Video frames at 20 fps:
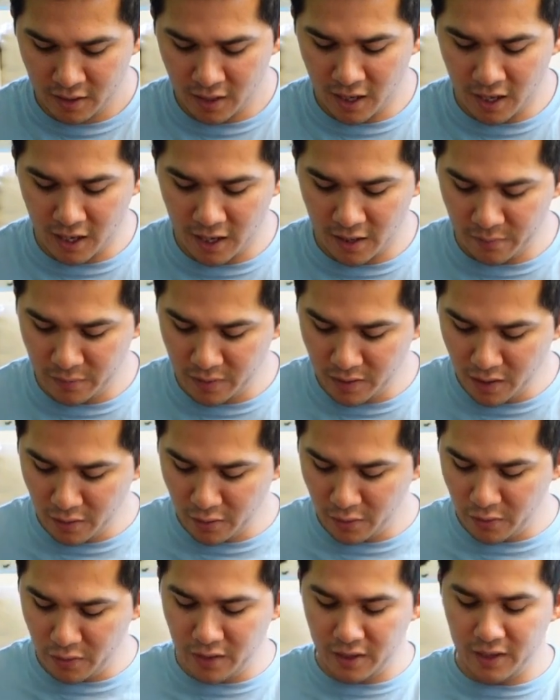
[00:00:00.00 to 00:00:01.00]
The
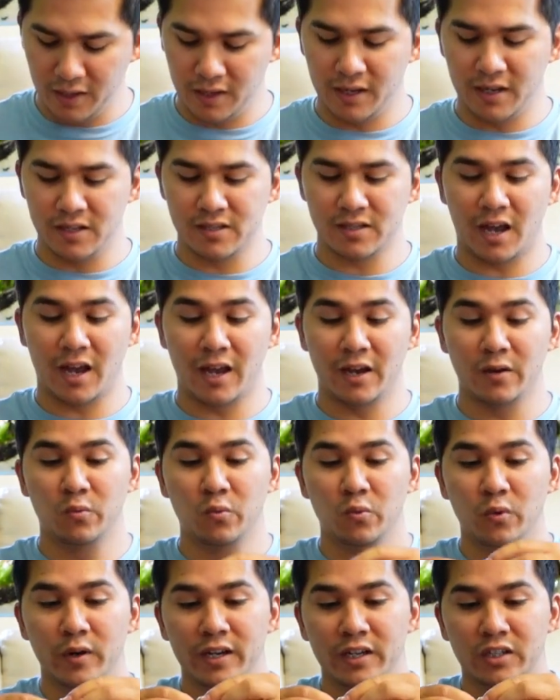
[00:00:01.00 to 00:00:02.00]
other thing is I
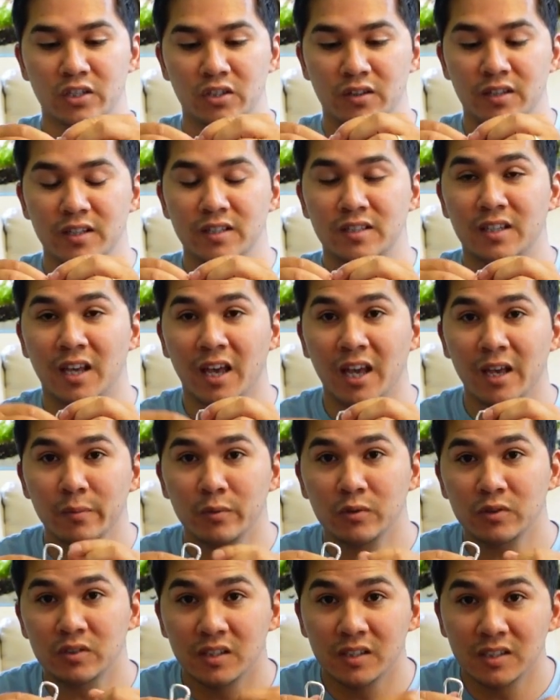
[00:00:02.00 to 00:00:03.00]
wish this
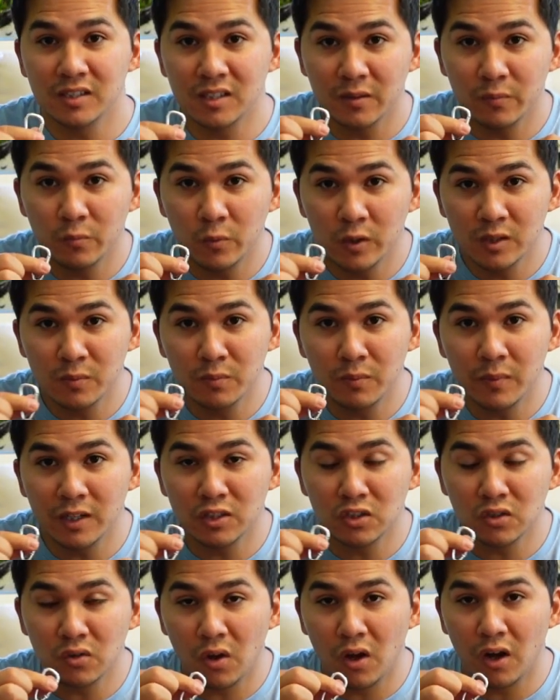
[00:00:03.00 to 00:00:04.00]
cable system was
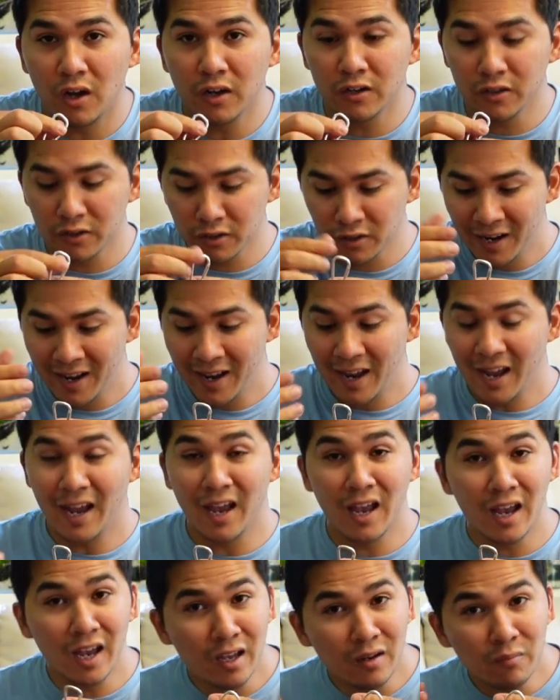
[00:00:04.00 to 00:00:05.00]
much longer
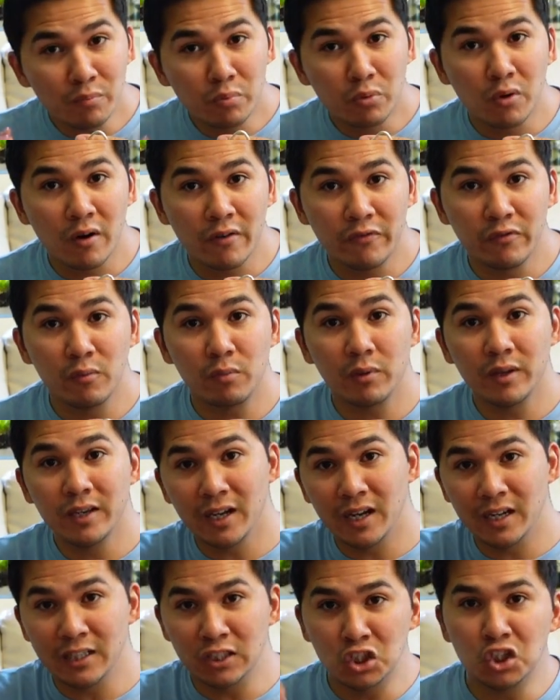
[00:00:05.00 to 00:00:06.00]
and preferably
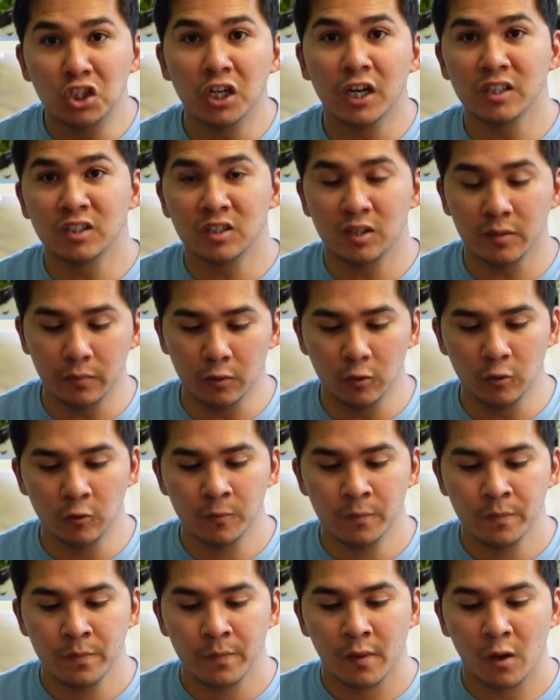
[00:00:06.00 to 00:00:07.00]
adjustable
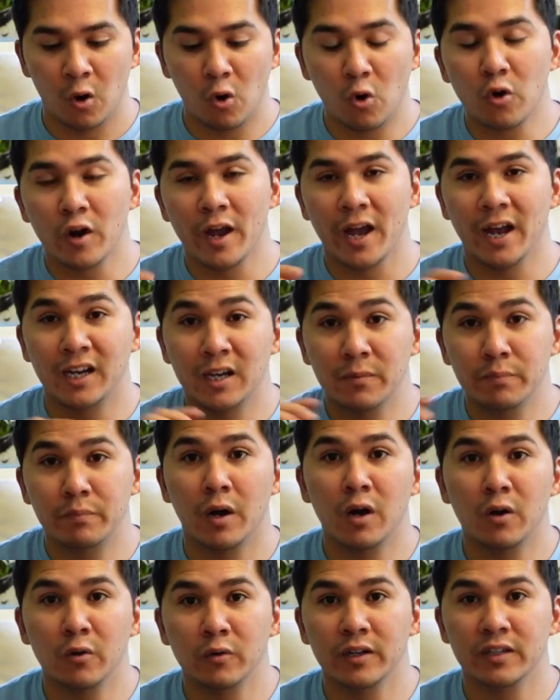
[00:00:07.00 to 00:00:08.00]
or had
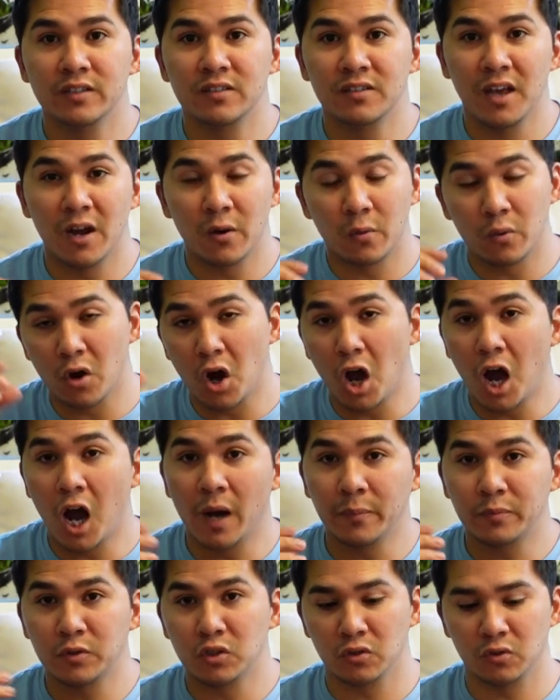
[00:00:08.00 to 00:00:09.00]
components that were
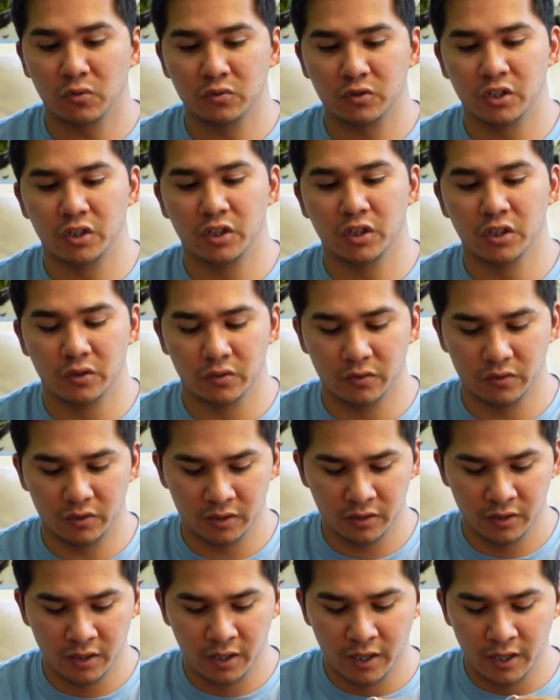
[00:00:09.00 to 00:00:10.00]
optional to
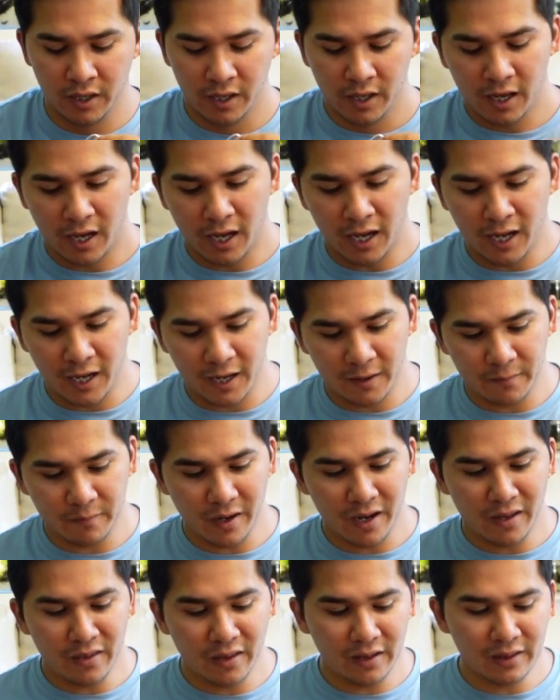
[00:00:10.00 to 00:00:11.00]
use. And
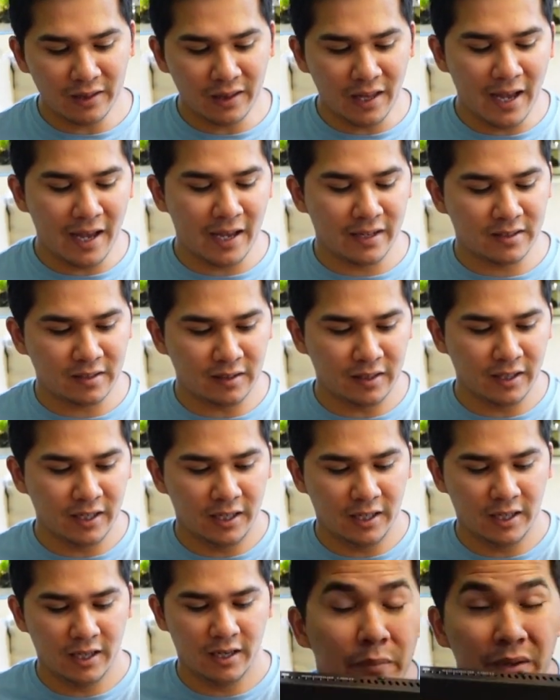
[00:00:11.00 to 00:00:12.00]
then
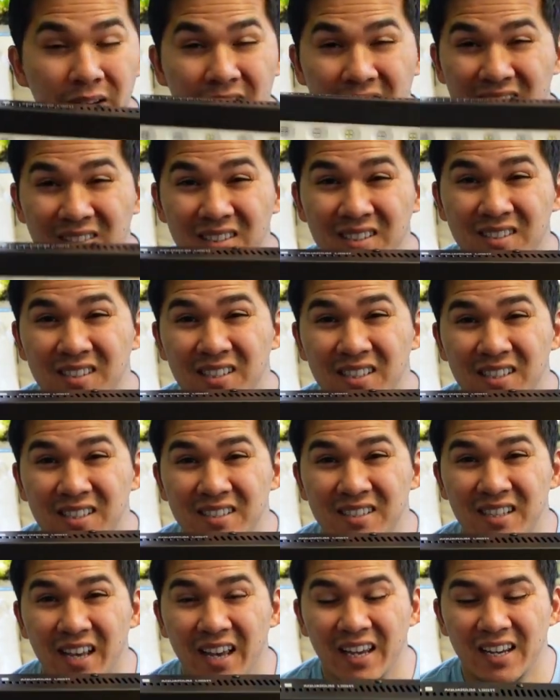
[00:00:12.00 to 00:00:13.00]
lastly, because this
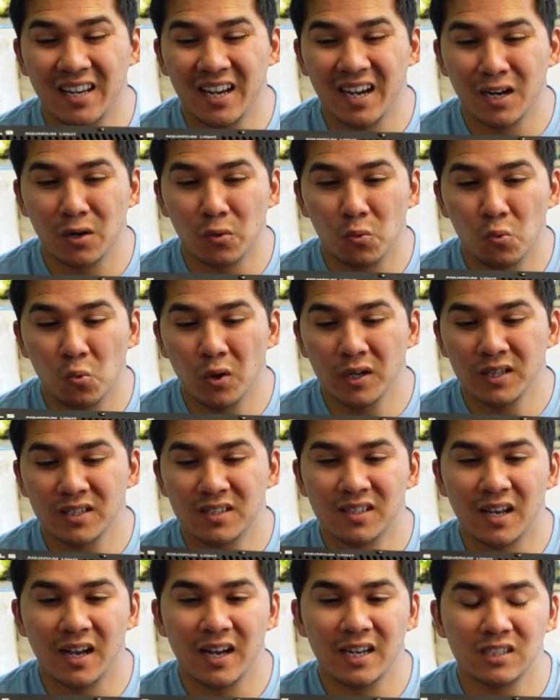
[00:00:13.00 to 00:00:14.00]
is a kind of one
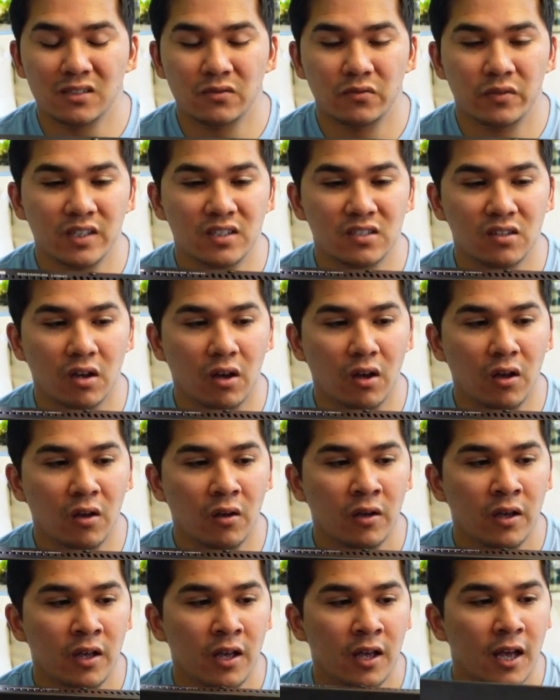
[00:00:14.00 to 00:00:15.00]
size fits
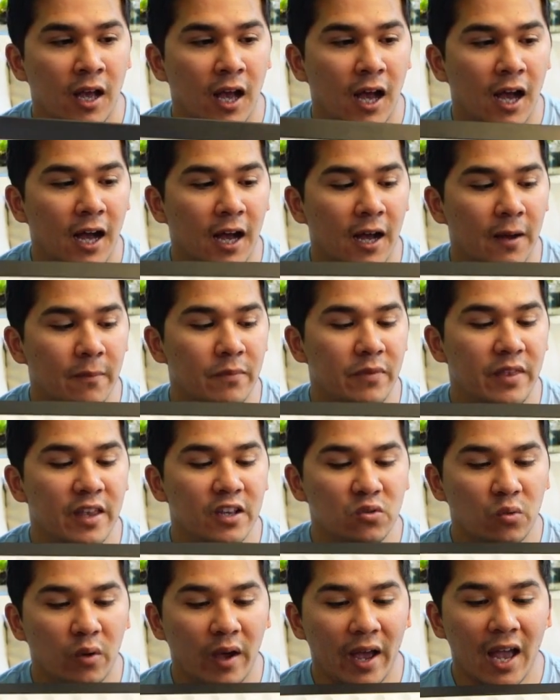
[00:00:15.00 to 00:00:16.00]
all,
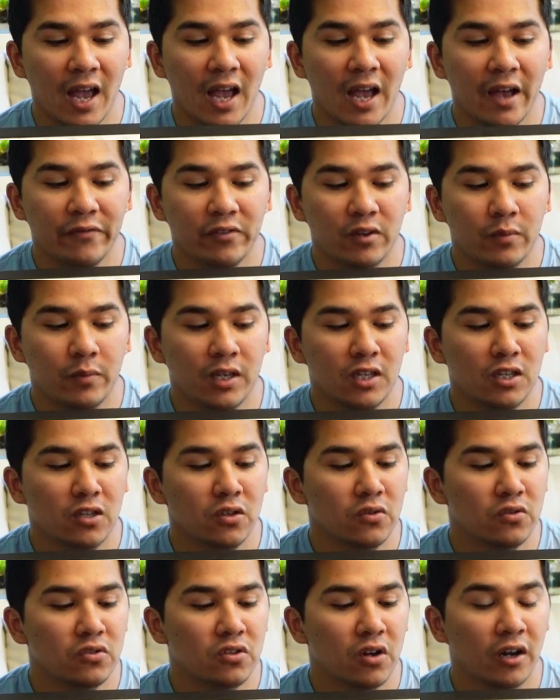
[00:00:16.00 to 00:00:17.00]
this will have to be
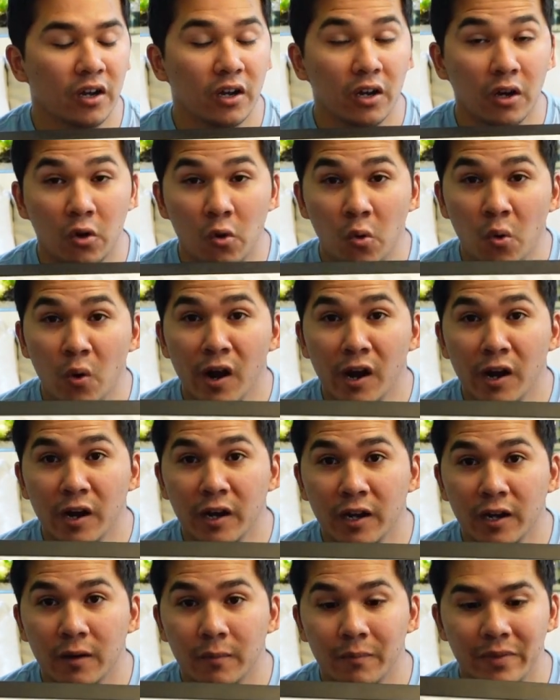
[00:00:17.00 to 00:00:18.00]
used on an
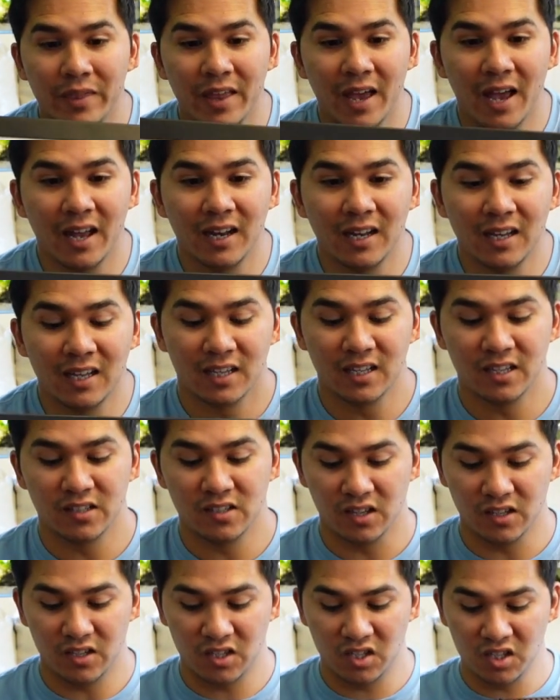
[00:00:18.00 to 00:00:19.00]
aquarium that
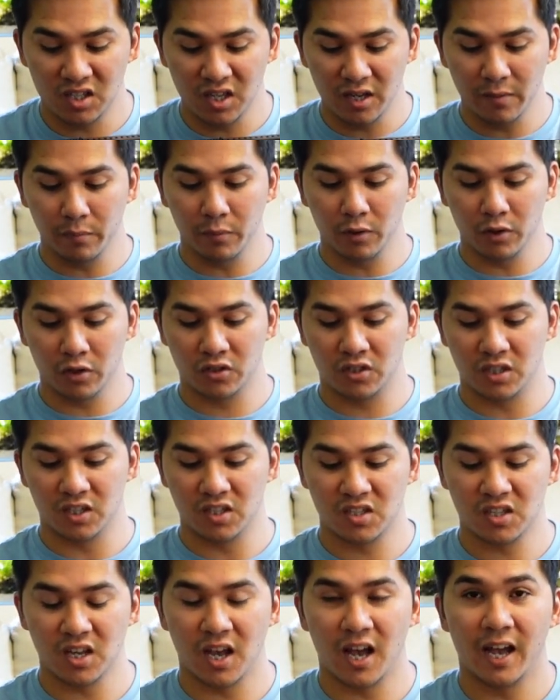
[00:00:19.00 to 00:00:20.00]
is similar to
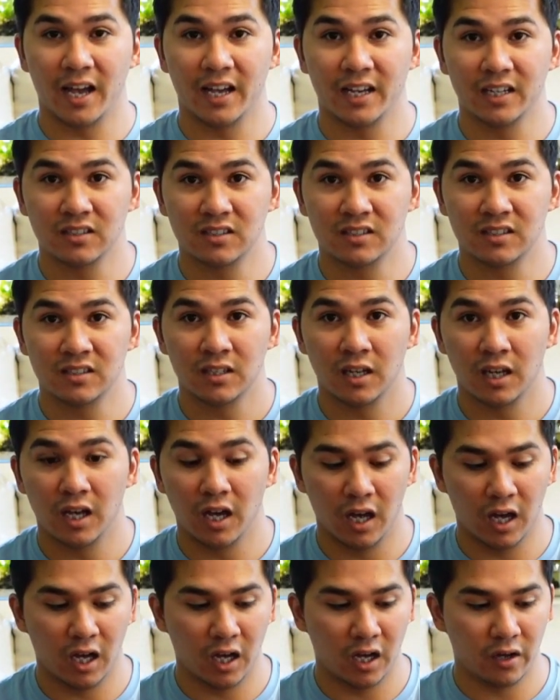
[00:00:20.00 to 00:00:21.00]
size
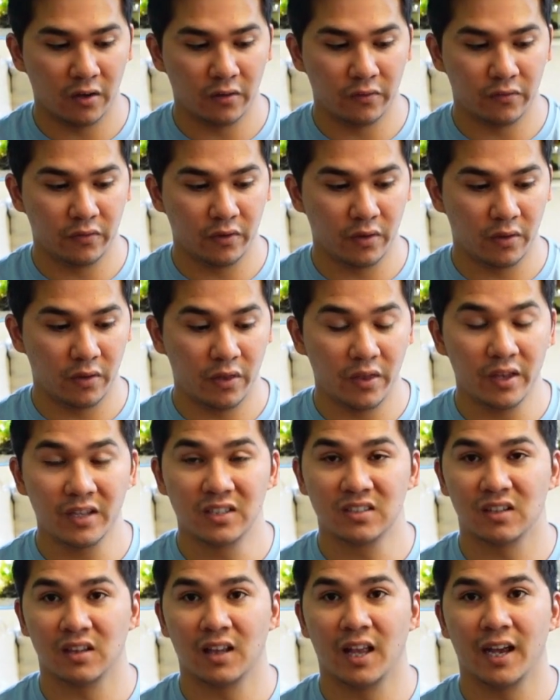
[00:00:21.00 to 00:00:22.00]
of
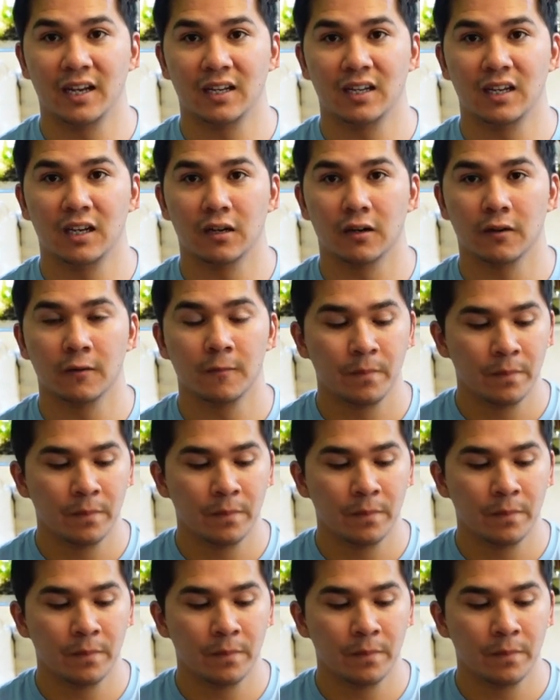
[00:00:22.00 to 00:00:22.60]
this light here.